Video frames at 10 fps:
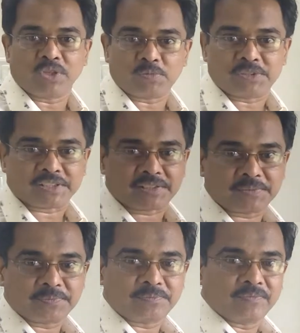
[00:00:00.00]
the object.
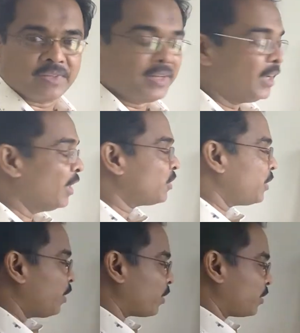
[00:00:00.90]
So,
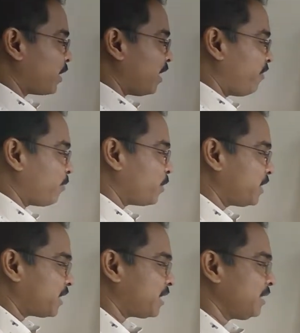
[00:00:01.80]
in orthographic
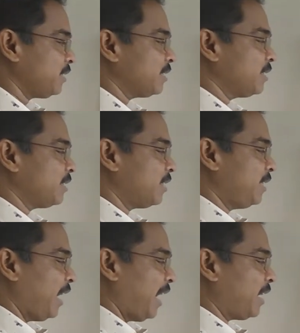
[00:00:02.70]
projection,
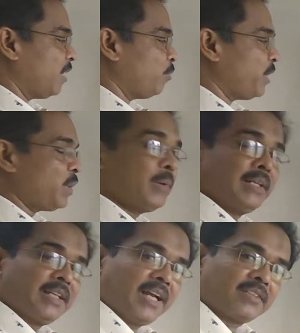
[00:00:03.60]
the angle
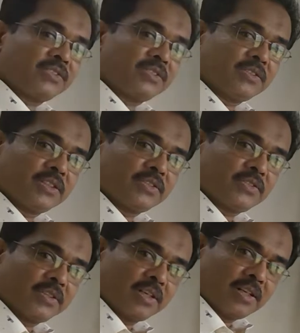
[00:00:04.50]
between the axes is
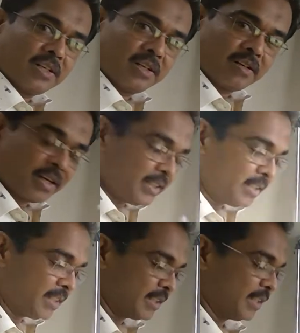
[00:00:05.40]
90
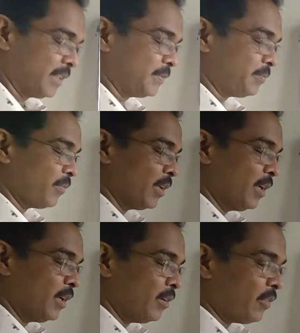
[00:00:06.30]
degrees.
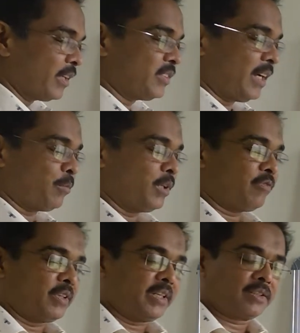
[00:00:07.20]
For example,
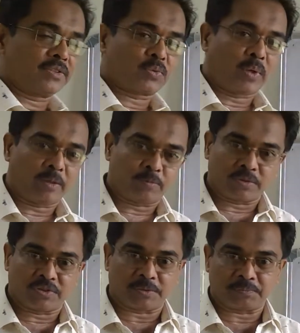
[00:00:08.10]
if we take the square
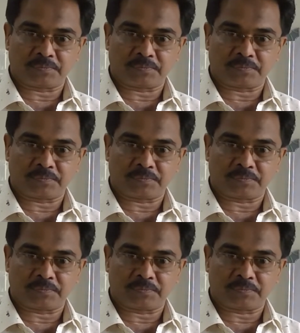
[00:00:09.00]
prism,